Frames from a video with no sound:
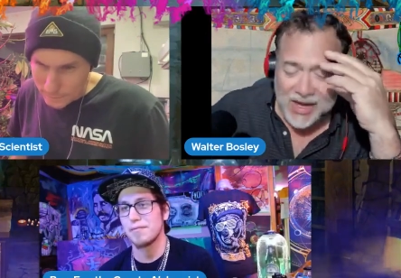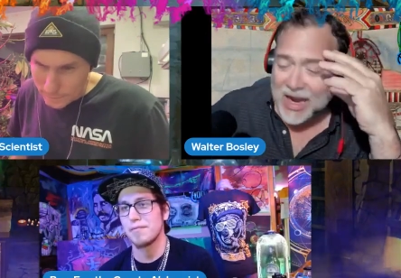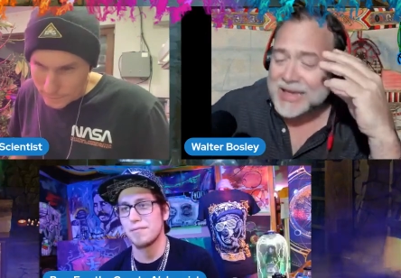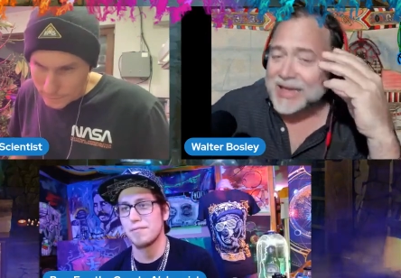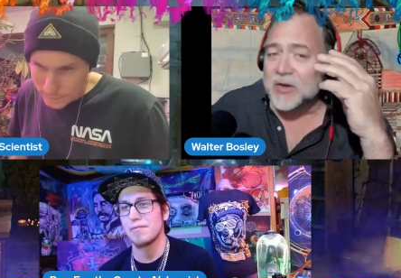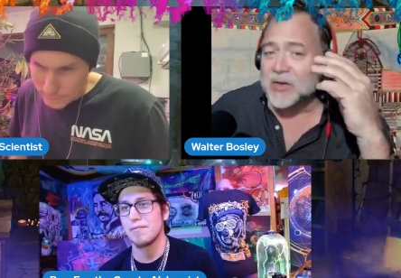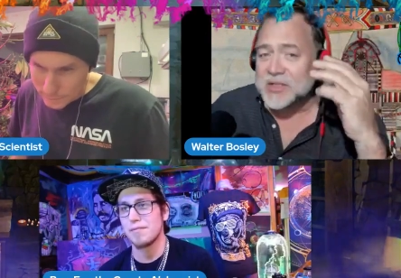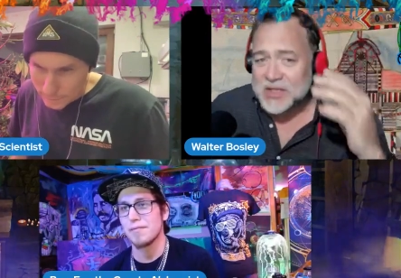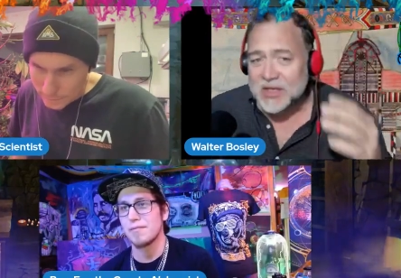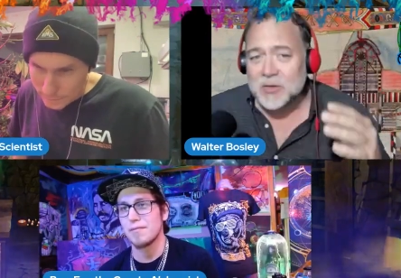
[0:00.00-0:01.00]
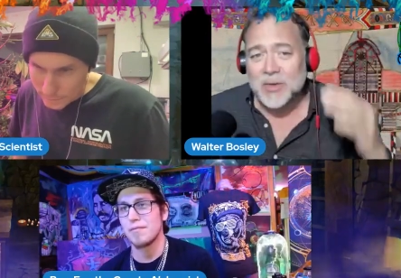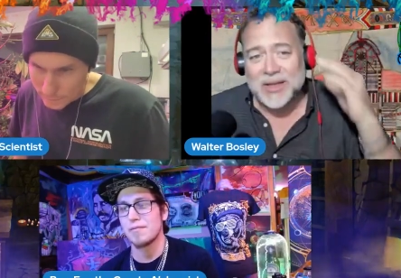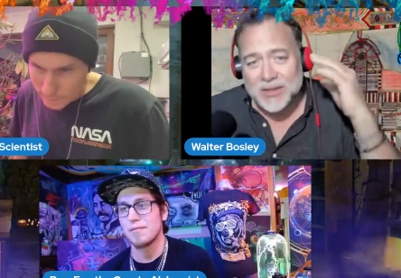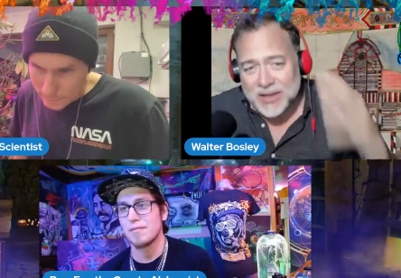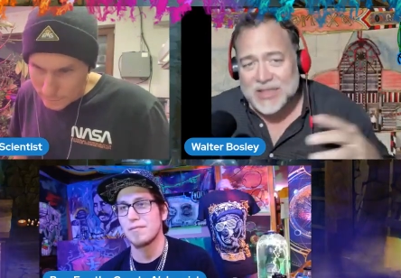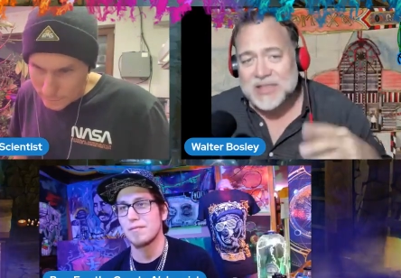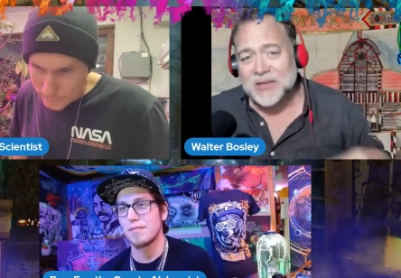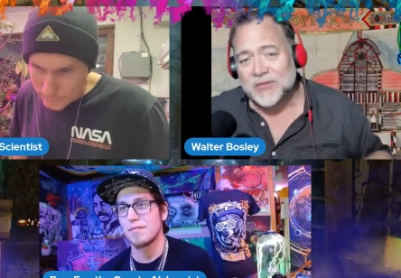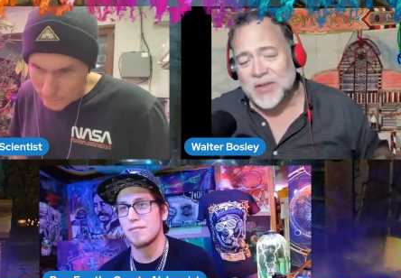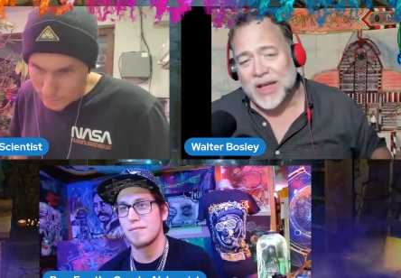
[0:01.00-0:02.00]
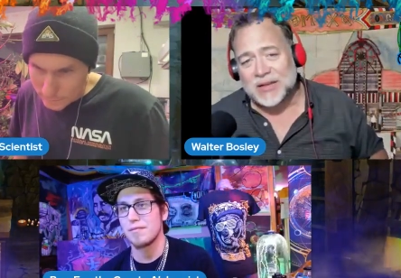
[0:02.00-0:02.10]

Speaker 1: I guarantee you, at least the flag